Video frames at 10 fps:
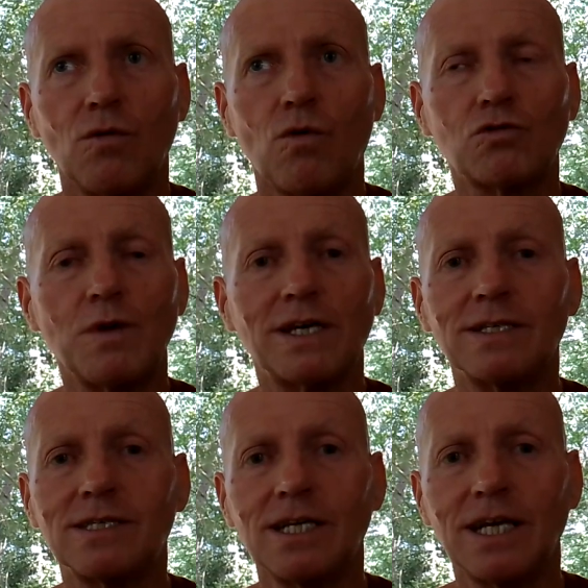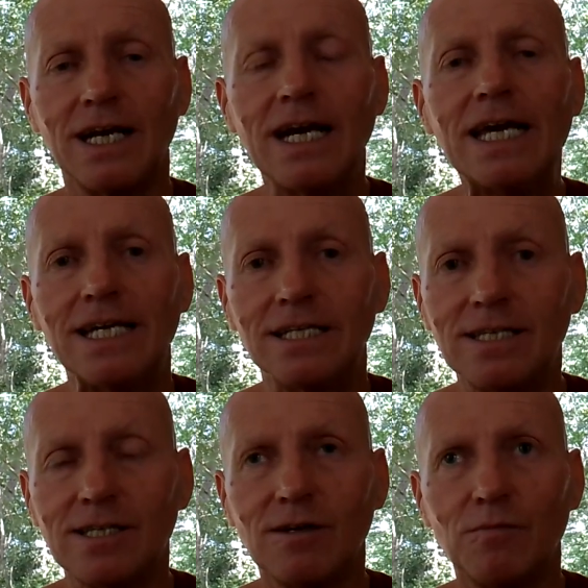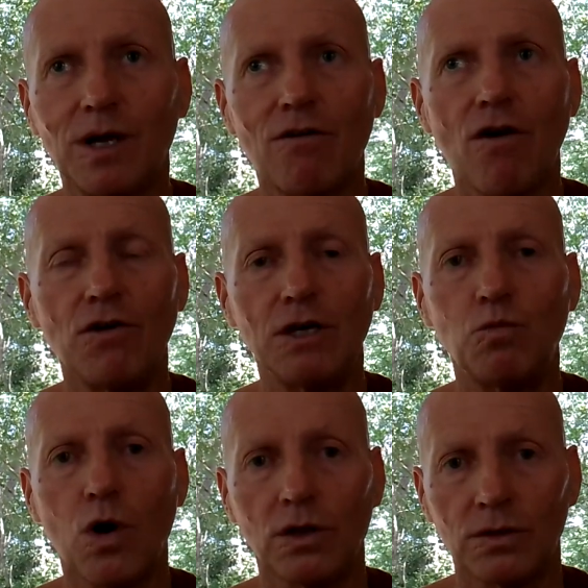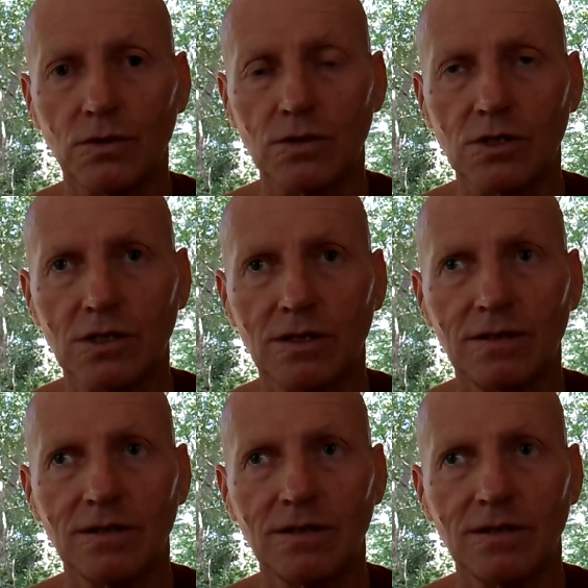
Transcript: what we consider needs but are only wants.